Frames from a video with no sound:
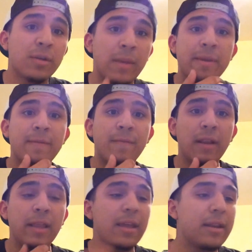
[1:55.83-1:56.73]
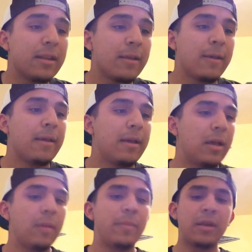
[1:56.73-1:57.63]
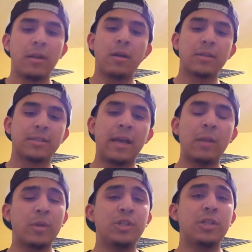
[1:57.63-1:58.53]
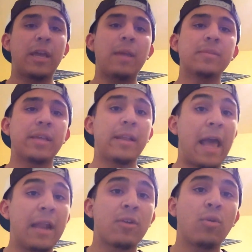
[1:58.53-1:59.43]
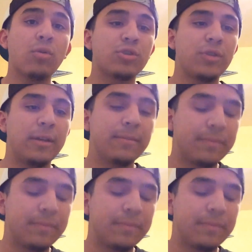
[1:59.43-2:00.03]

Maybe he can fill in, be alongside with James and Alec Ogletree.